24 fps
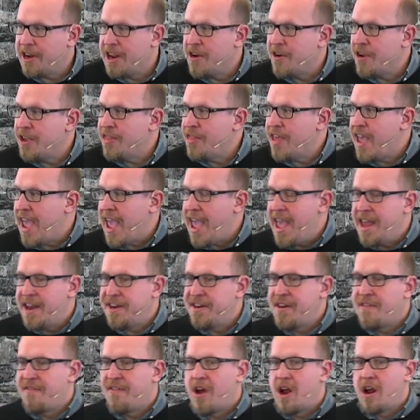nearing the
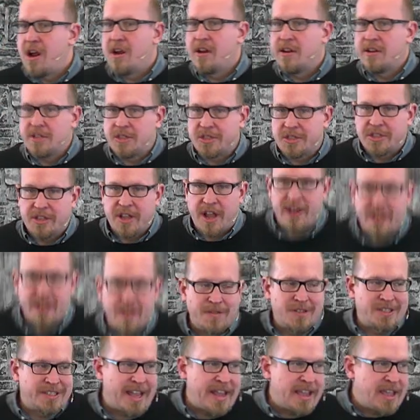end of our study
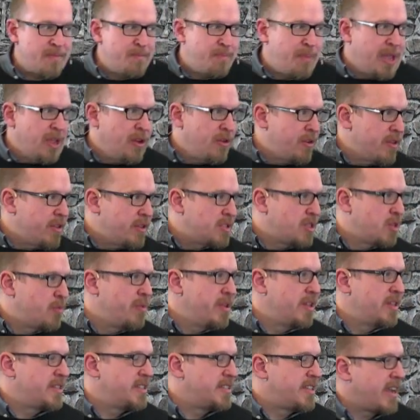of second peter this will
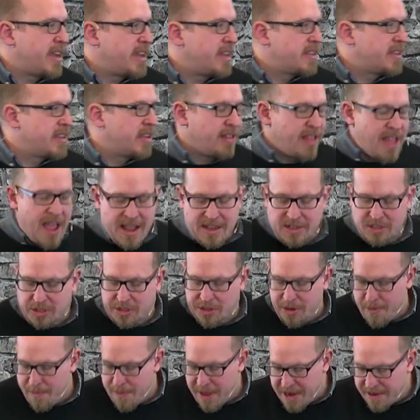be the second to last
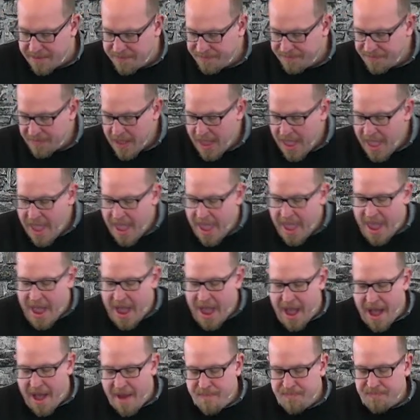sermon
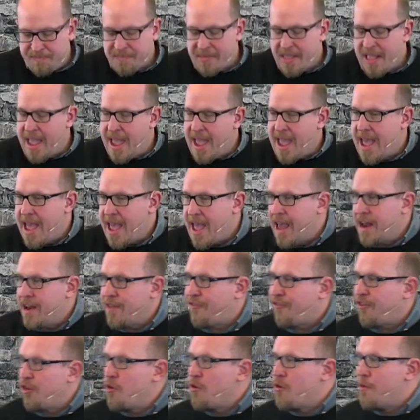um, and
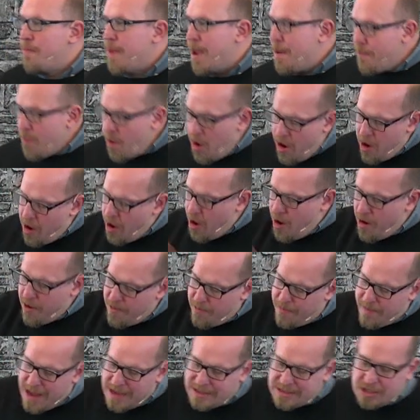if you remember
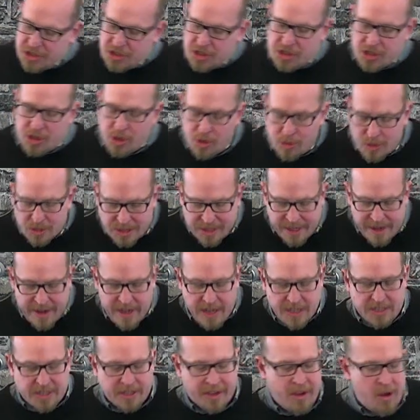our message two
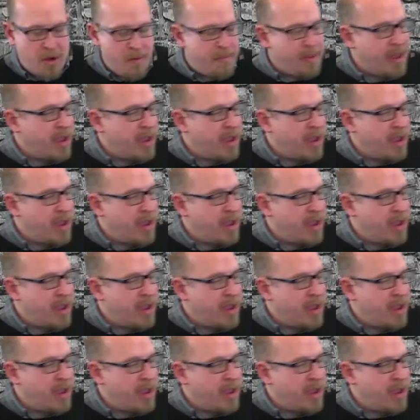sundays ago